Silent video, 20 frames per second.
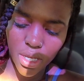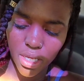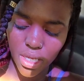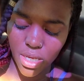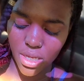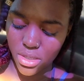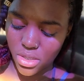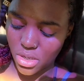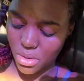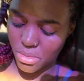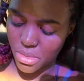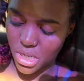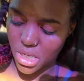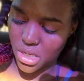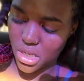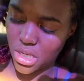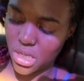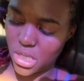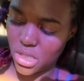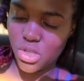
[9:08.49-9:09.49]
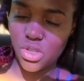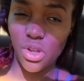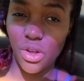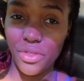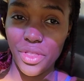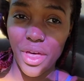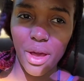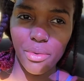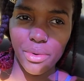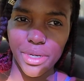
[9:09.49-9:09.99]
yeah, so I'm gonna install
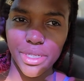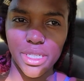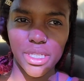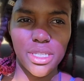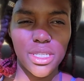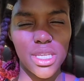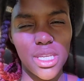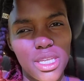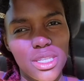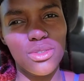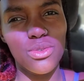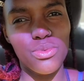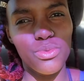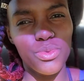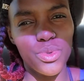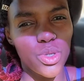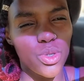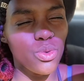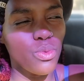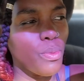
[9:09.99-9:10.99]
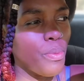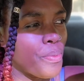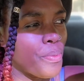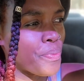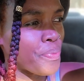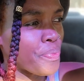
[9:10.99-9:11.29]
that one in his room.